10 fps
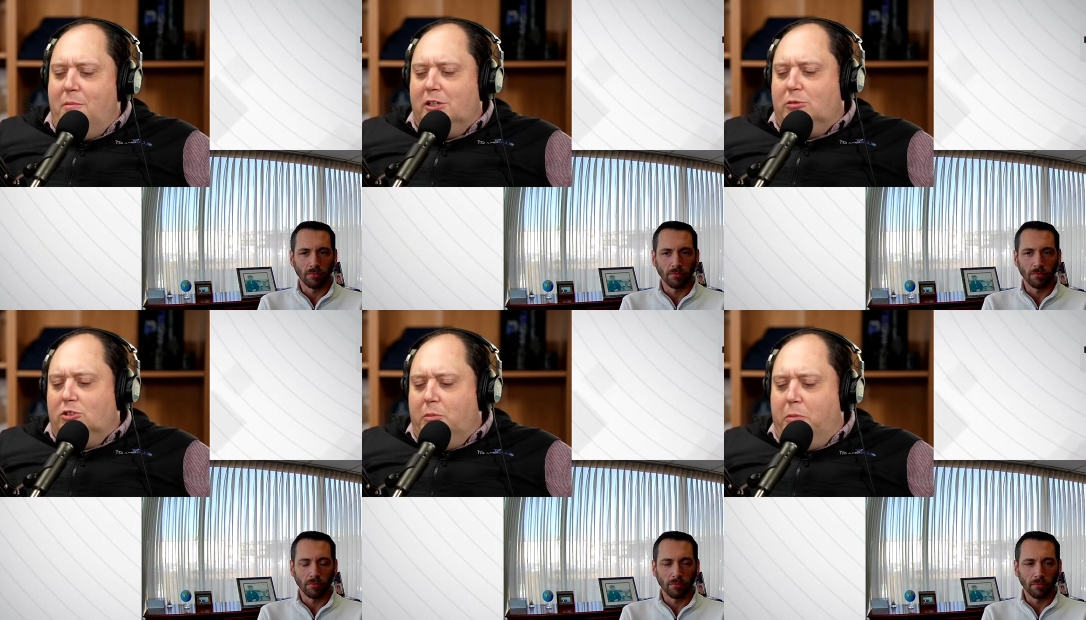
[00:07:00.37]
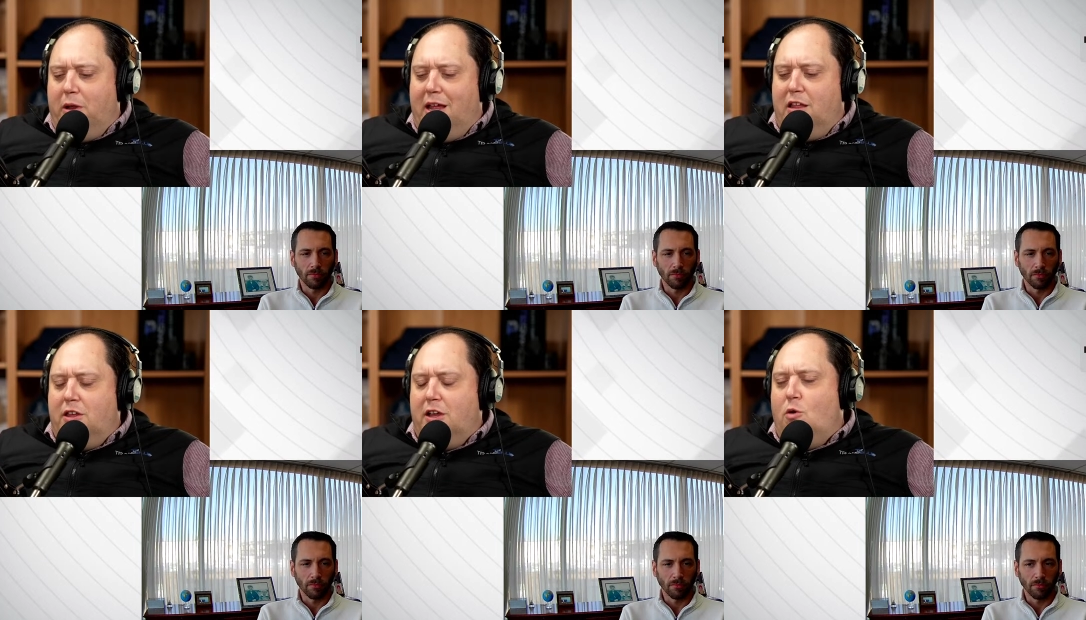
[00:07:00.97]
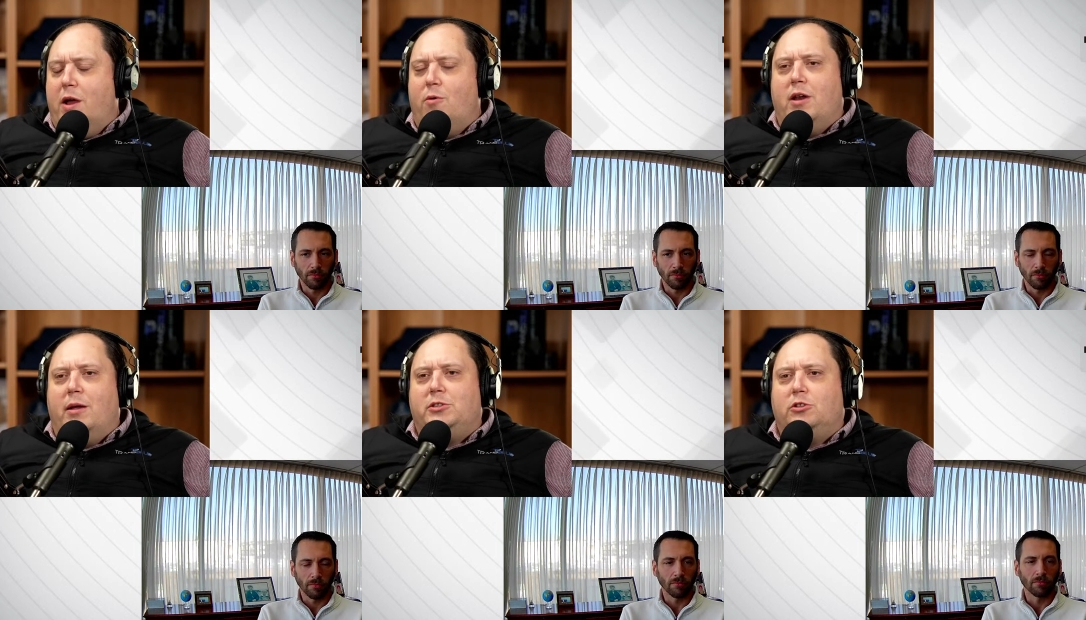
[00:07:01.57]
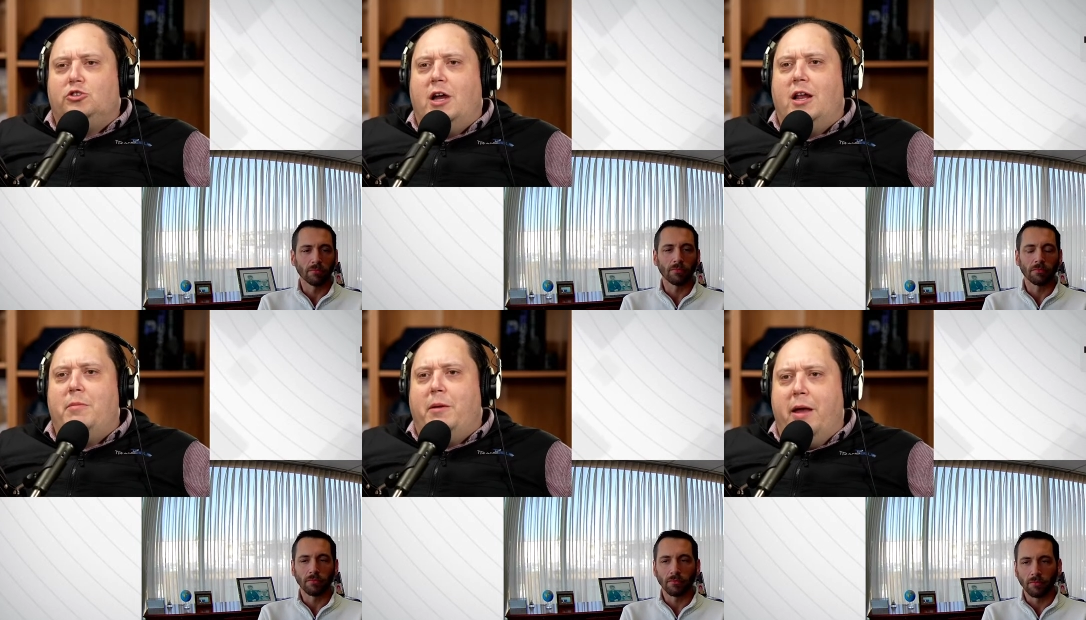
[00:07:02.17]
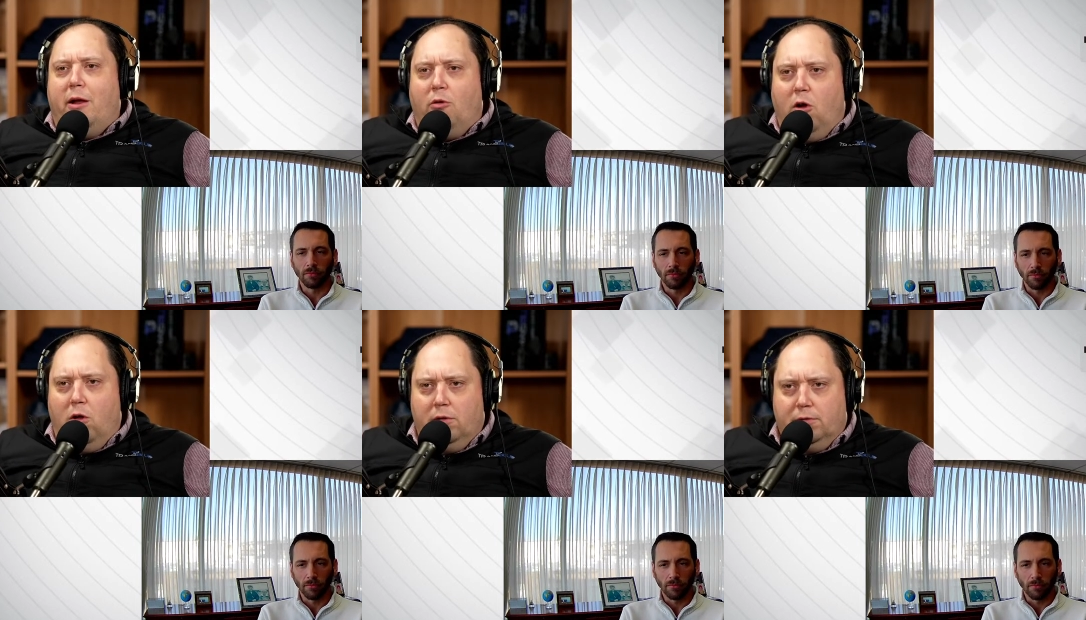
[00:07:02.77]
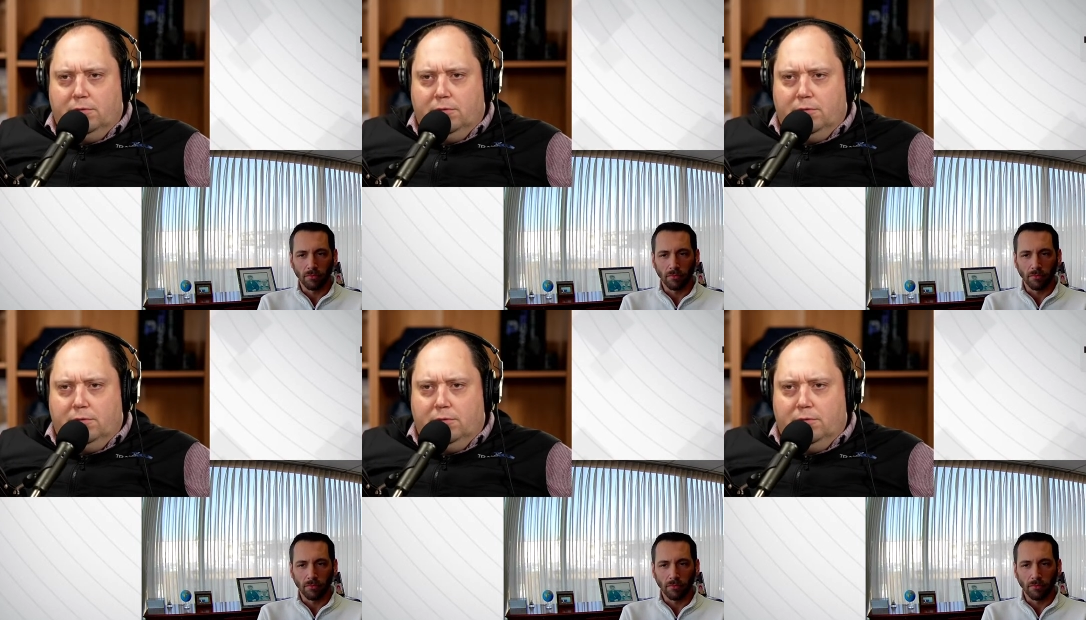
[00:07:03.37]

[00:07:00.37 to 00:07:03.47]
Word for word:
Speaker 1: am I supposed to put anything away when I'm still trying to make payroll?"